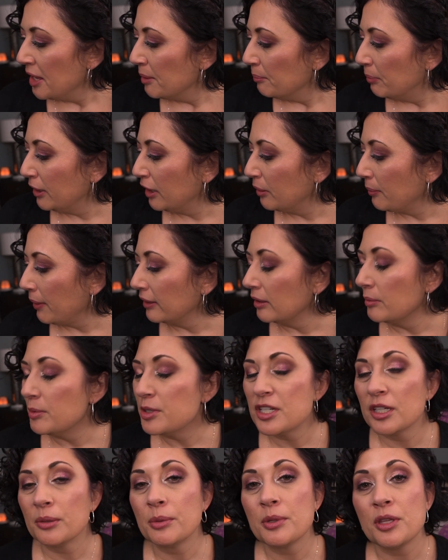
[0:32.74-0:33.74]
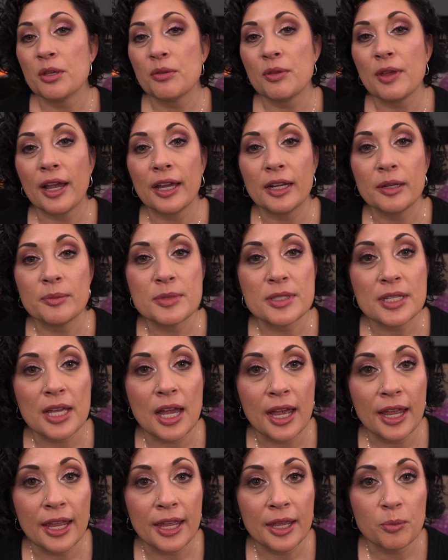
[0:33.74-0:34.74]
But anyway, let me share with you the items
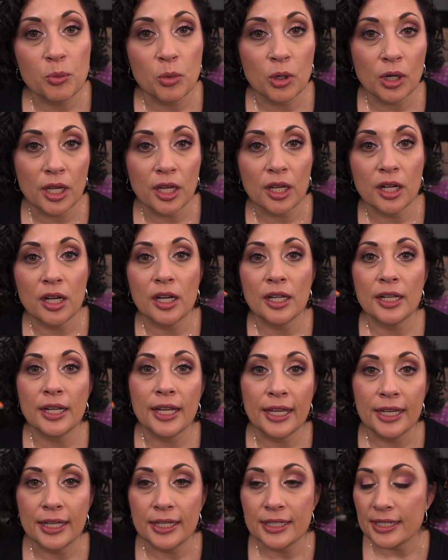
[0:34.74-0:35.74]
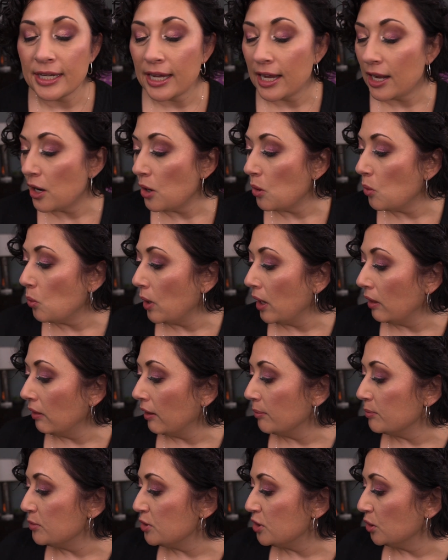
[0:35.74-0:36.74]
I am working on and how well
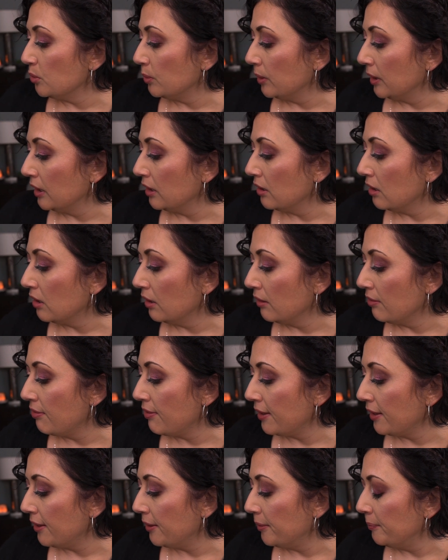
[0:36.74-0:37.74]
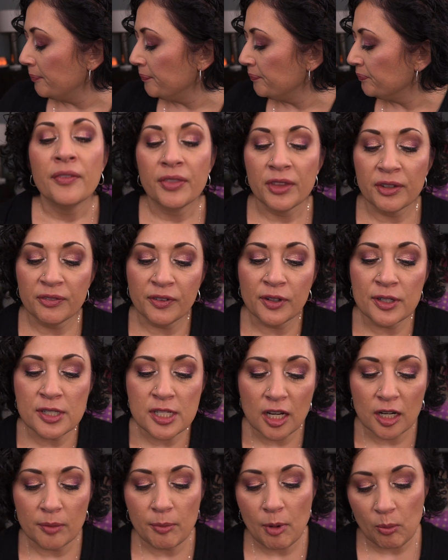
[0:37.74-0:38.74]
I'm doing on them. The first
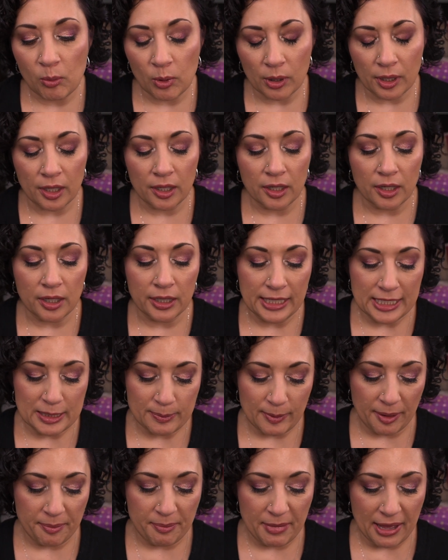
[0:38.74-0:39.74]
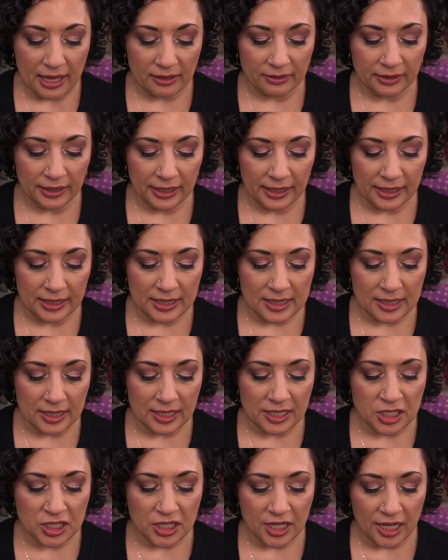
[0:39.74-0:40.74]
item I'm working on is by Mally. It's
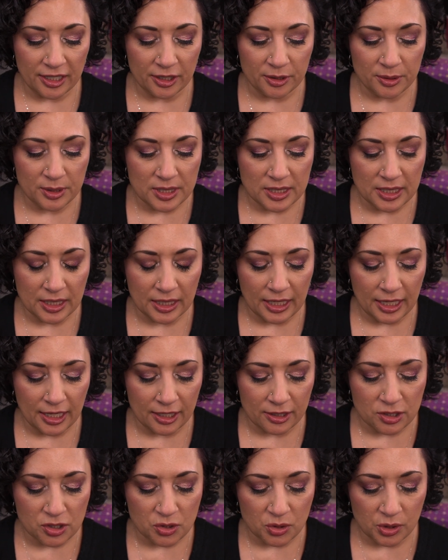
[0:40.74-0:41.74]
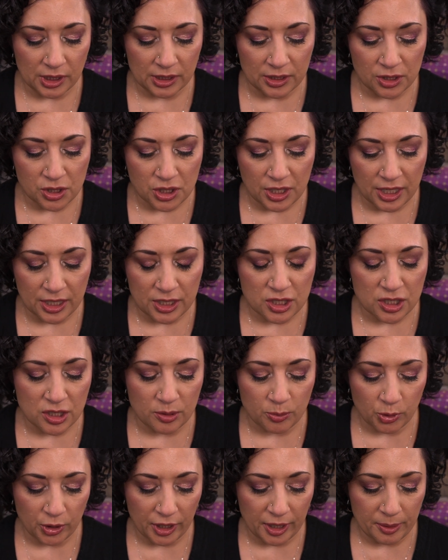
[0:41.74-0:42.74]
the Shadow Stick Extra in the shade
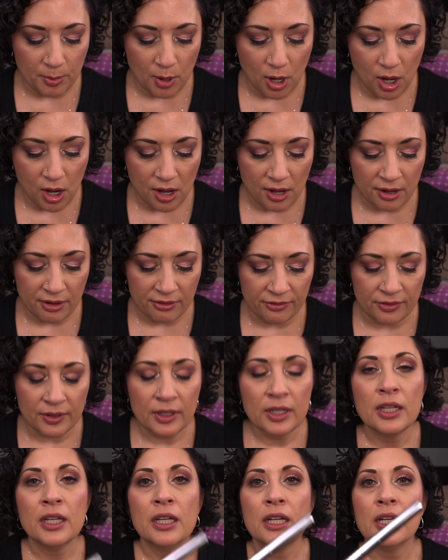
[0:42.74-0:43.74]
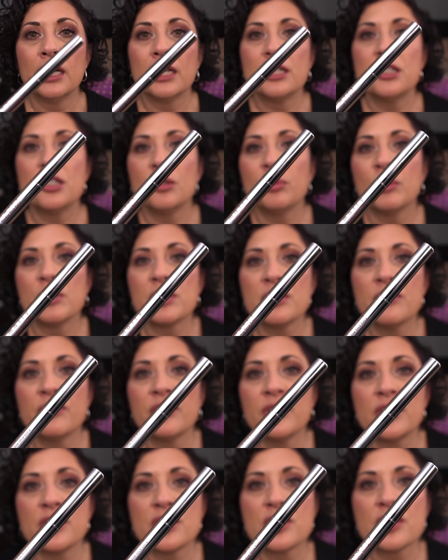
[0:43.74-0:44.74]
Shimmering Mauve. I do want to
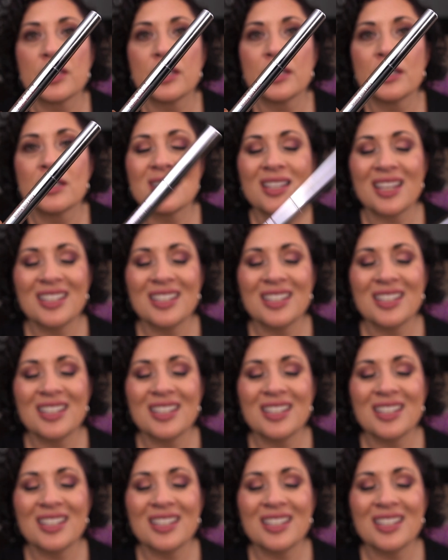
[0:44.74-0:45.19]
finish this.